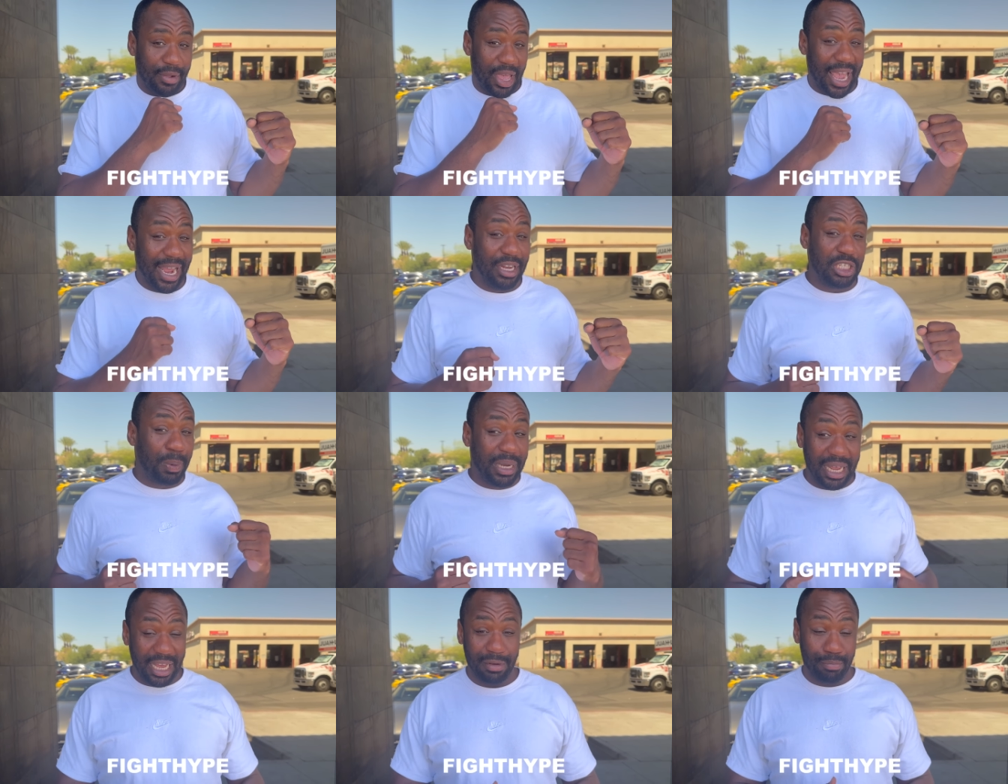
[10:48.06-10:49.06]
And he's been
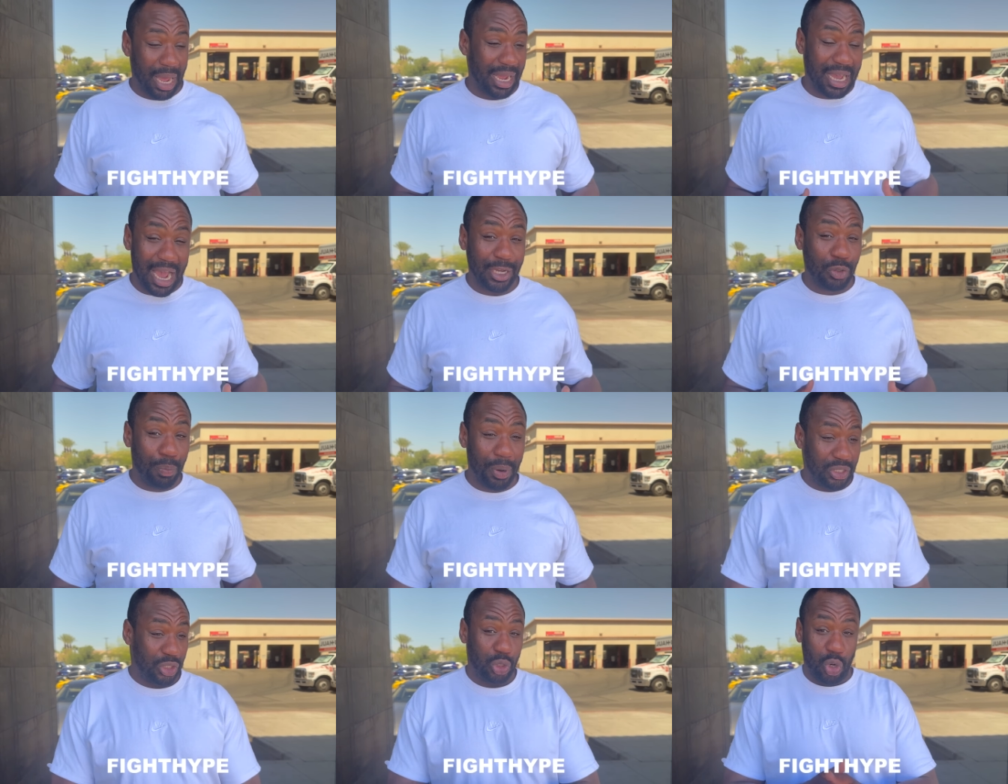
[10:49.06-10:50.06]
hit by guys who
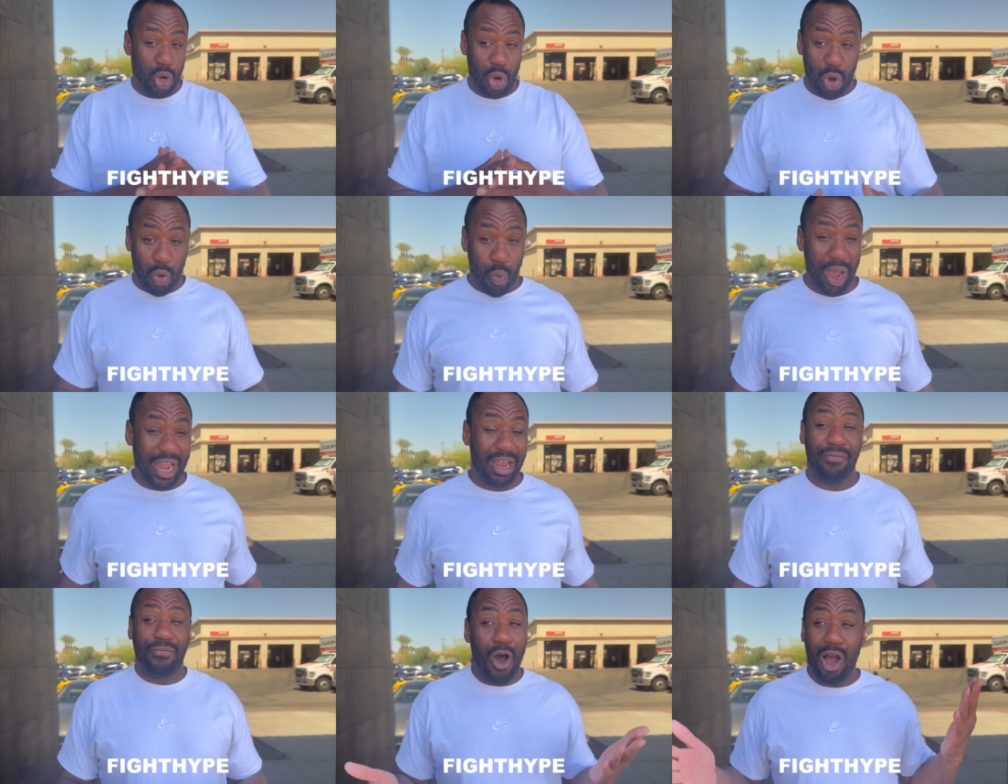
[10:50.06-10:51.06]
punch way
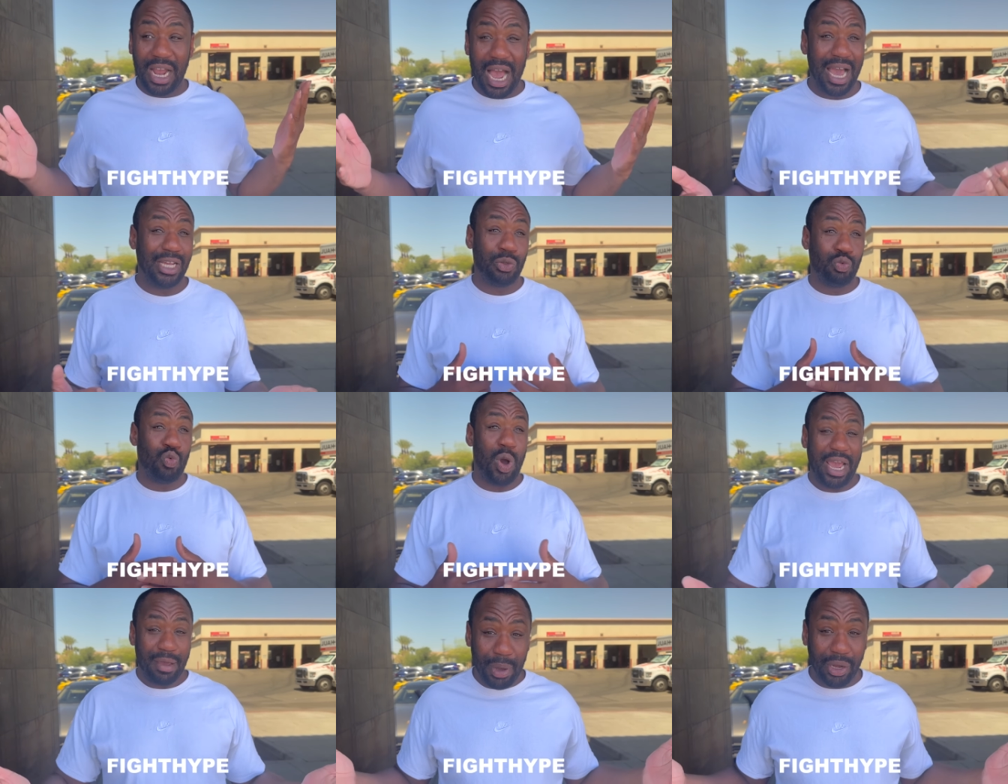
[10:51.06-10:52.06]
and fought guys
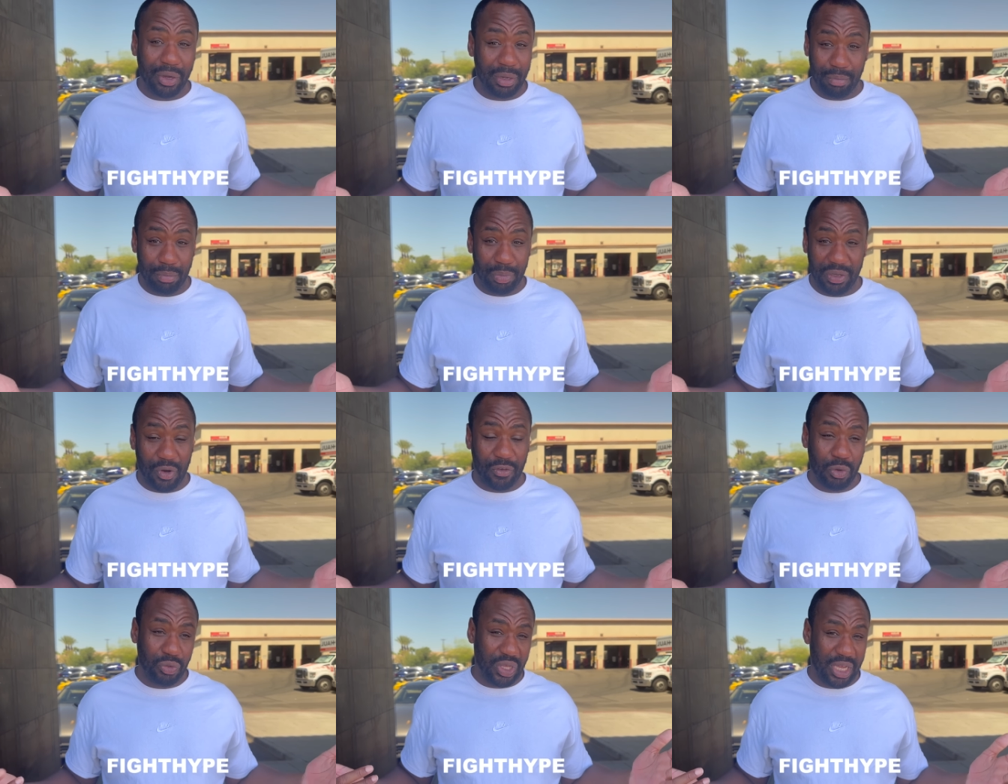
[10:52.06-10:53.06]
way better than Bivol.
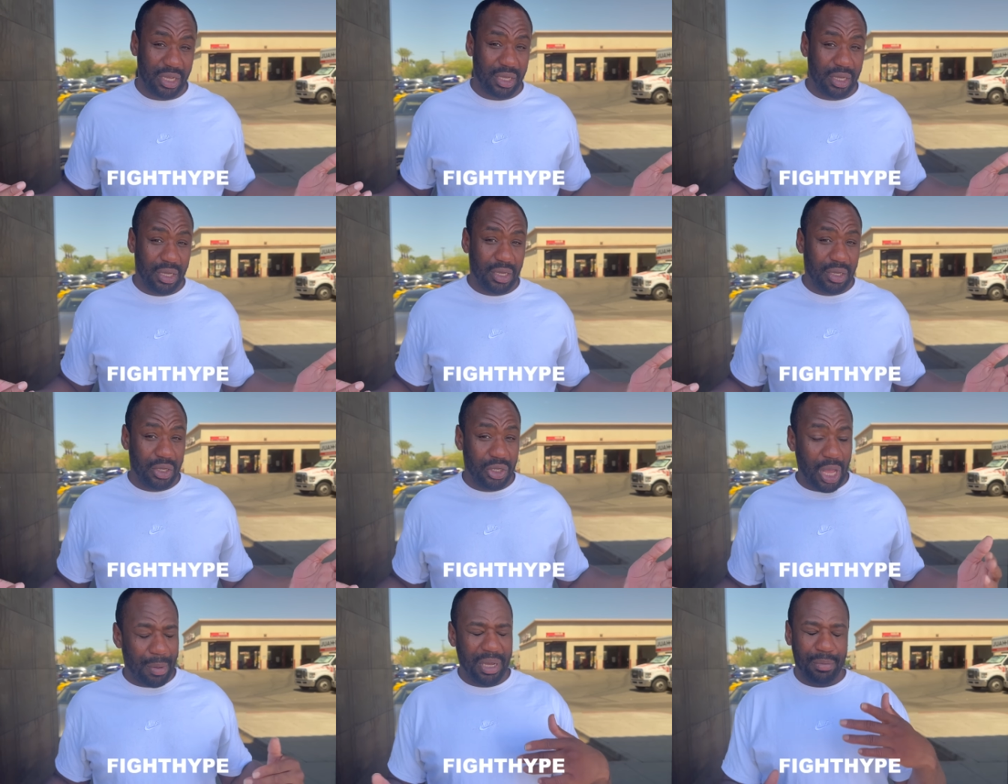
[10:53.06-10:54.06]
You think,
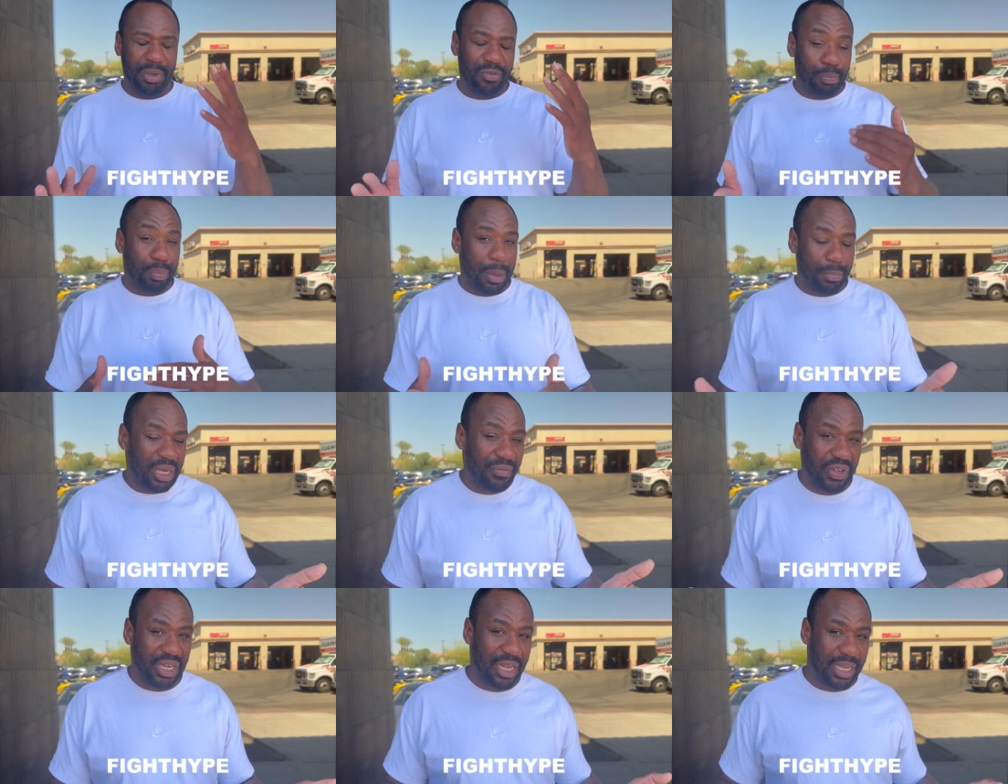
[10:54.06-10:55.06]
I mean,
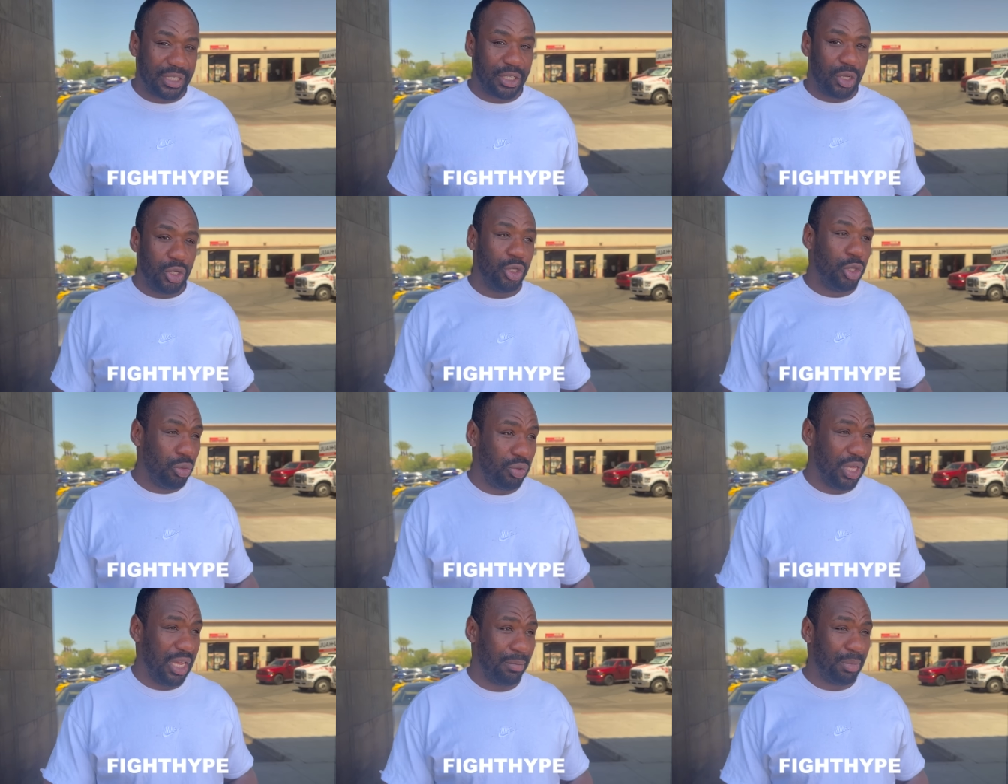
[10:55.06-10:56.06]
Benavidez. You
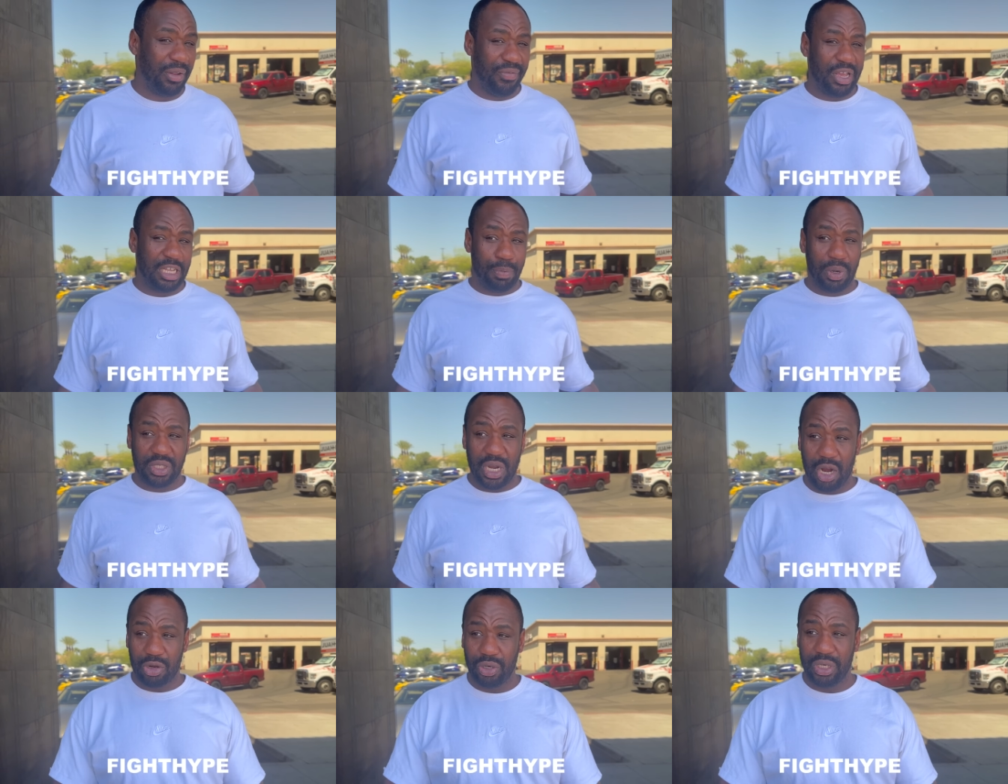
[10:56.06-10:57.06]
think Benavidez punched
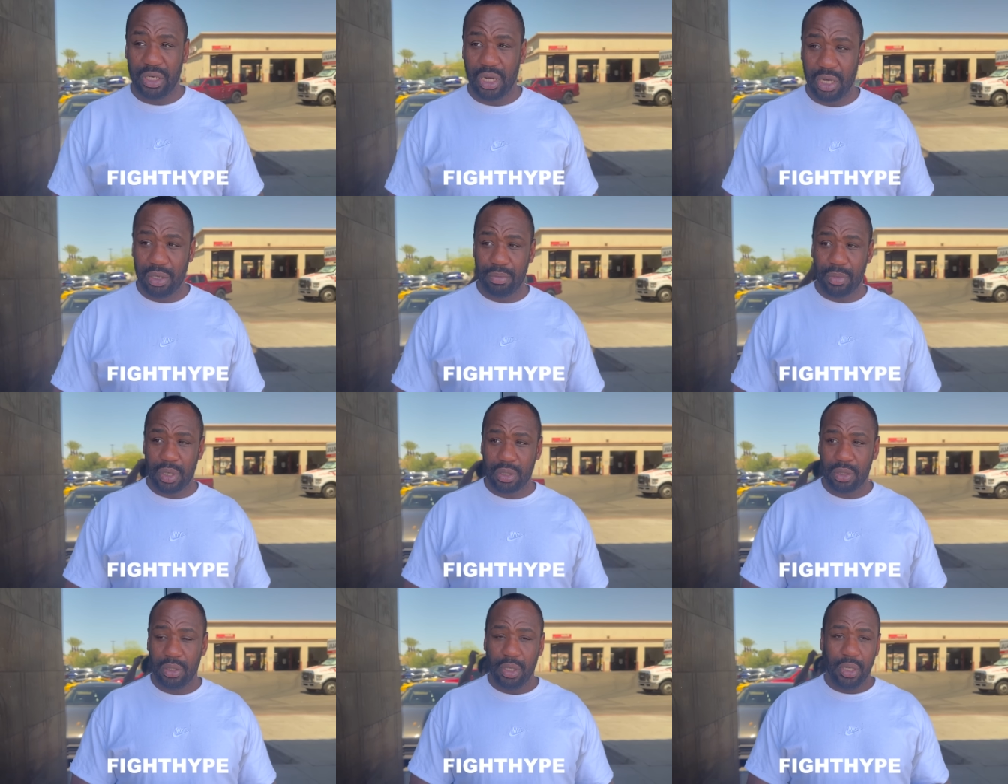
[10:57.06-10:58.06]
harder than um,
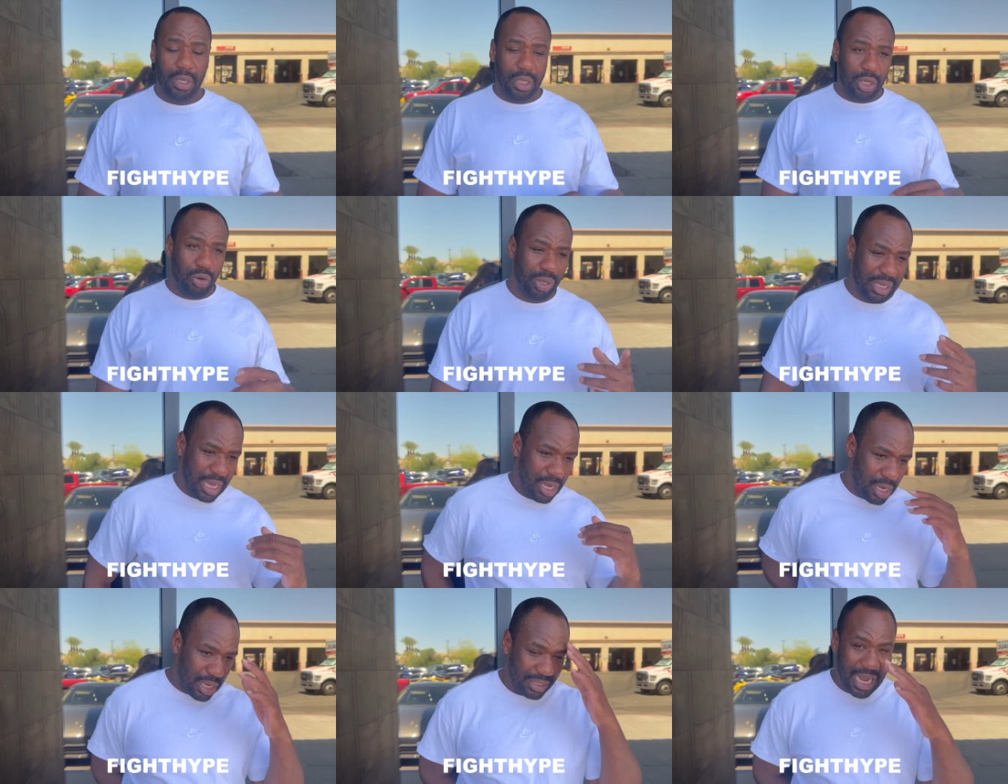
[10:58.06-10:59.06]
who they got?
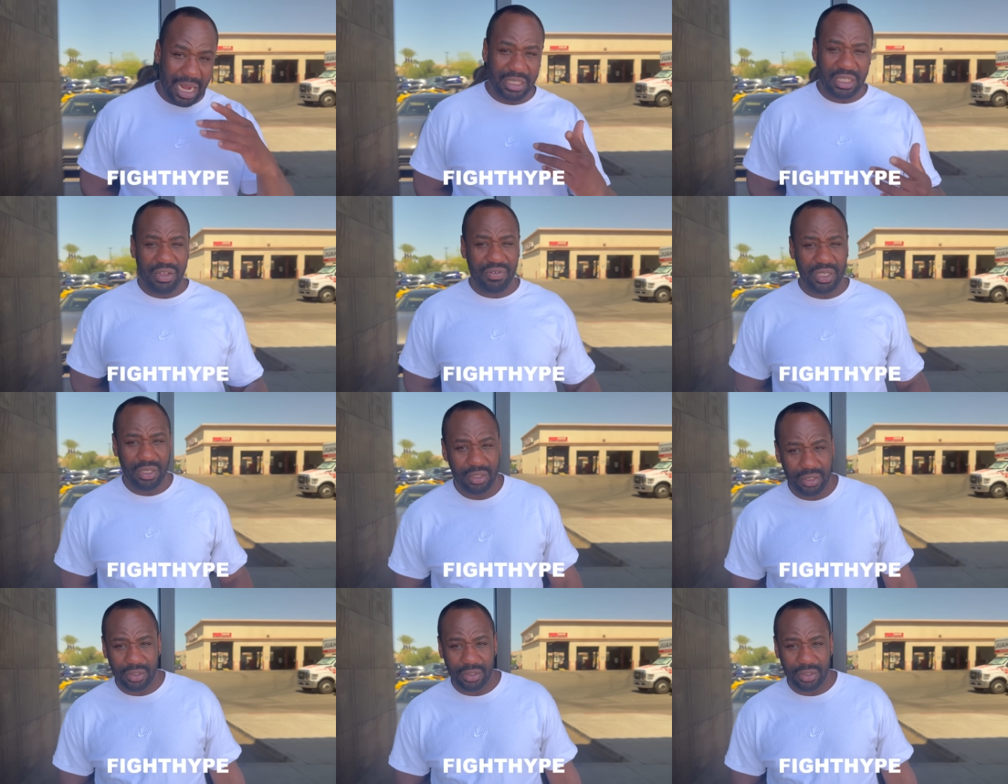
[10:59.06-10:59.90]
Uh, Adonis Stevenson.